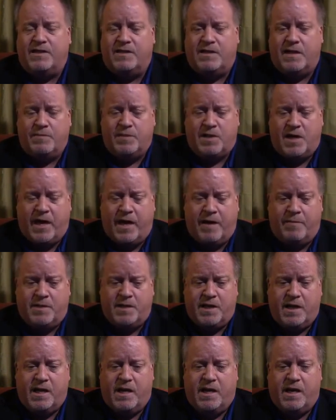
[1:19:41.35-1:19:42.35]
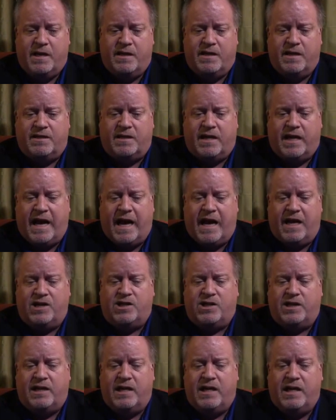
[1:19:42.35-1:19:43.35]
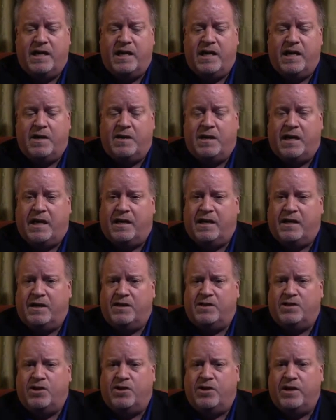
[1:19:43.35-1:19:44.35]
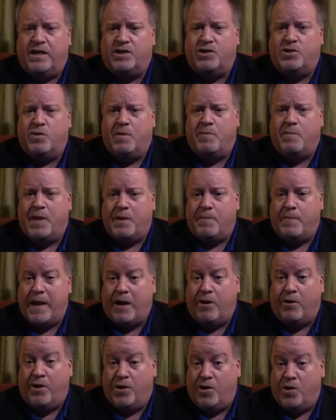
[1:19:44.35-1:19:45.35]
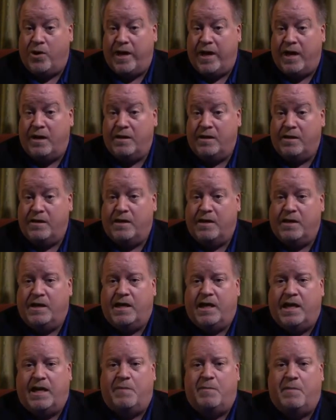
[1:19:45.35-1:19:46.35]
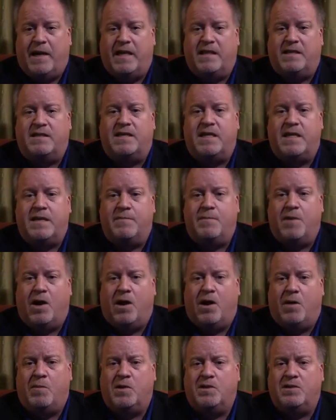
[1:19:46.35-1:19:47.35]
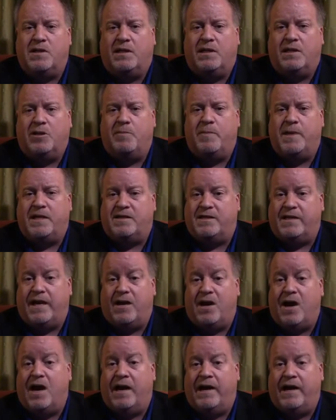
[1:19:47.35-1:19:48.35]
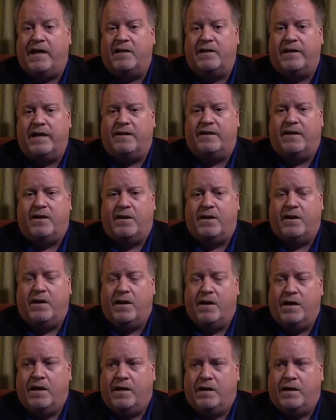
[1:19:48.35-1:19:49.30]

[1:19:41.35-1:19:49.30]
And sometimes this can actually turn into a bit of paranoia, and it might seem almost a little bit psychotic, like they're